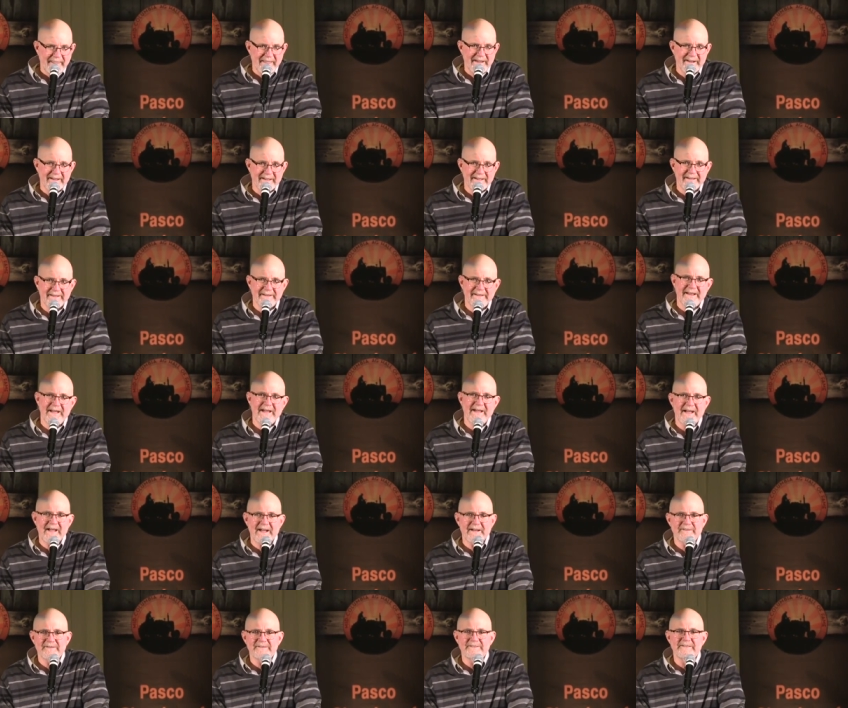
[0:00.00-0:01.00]
and
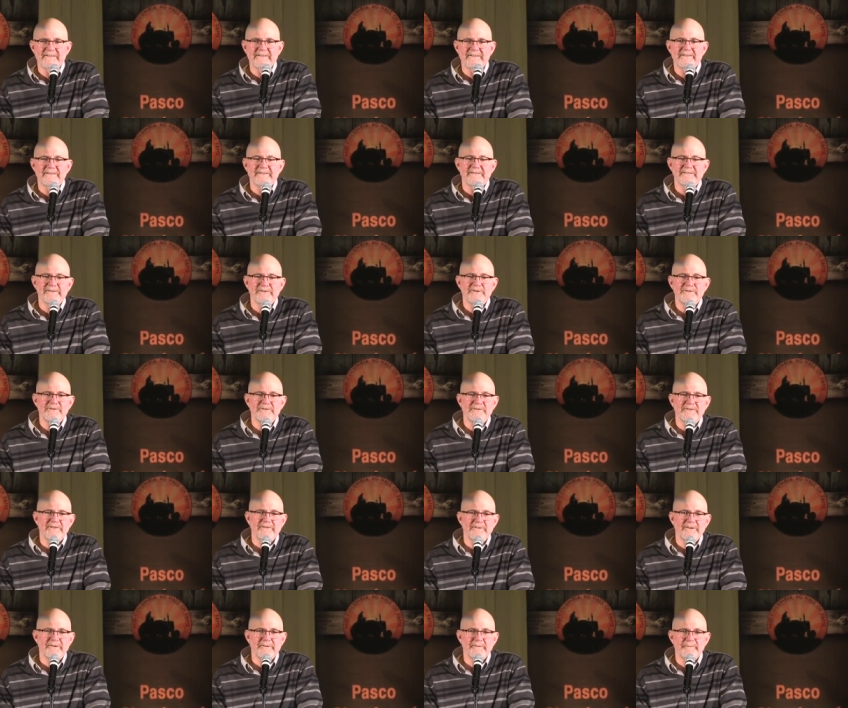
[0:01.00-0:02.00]
house is a loose
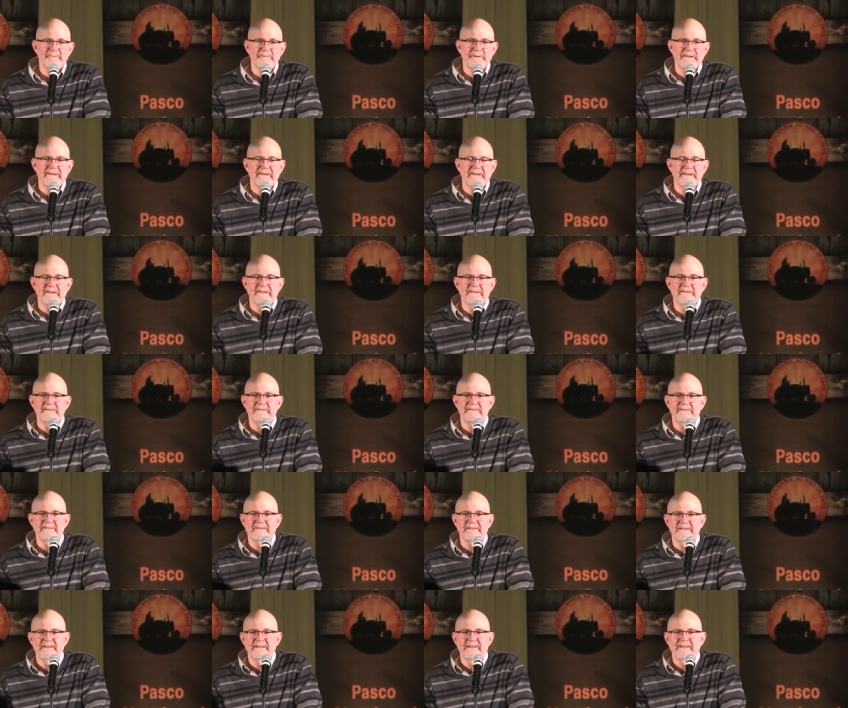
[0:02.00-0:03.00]
term
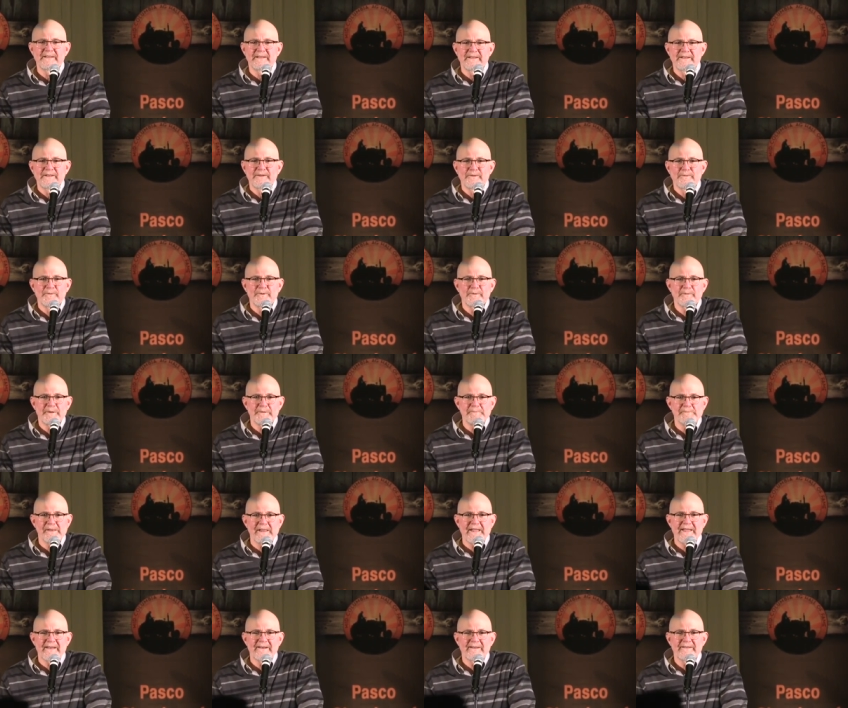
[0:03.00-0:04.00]
because when we
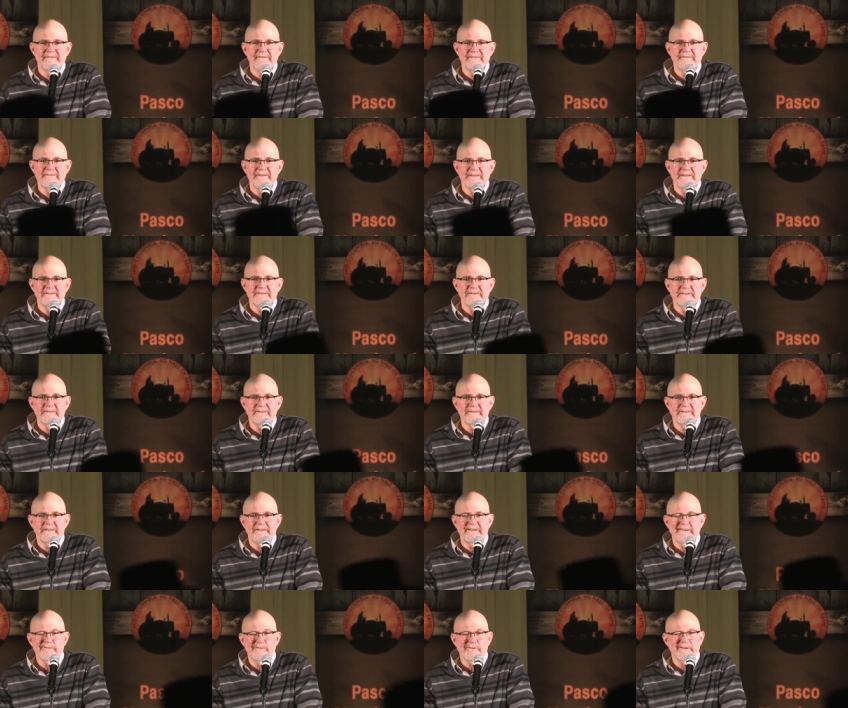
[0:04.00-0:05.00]
planted the
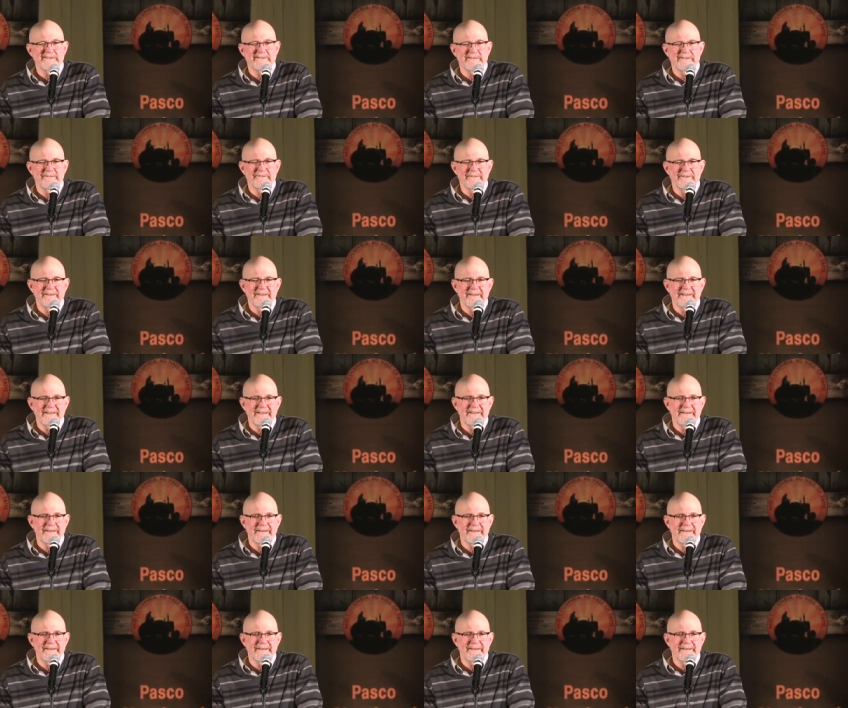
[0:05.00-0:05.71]
vineyard, there wasn't really